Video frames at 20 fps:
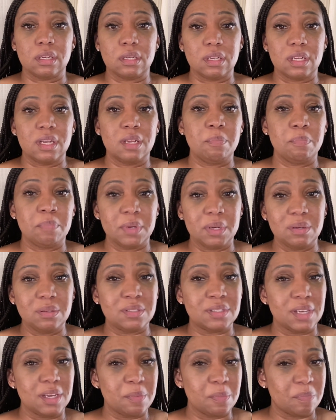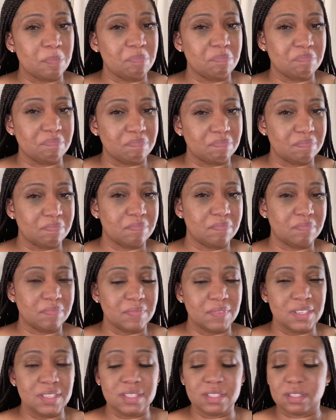it builds up.
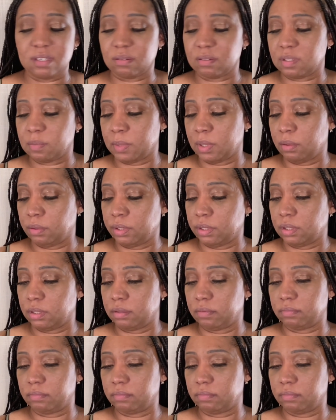It just don't smell good.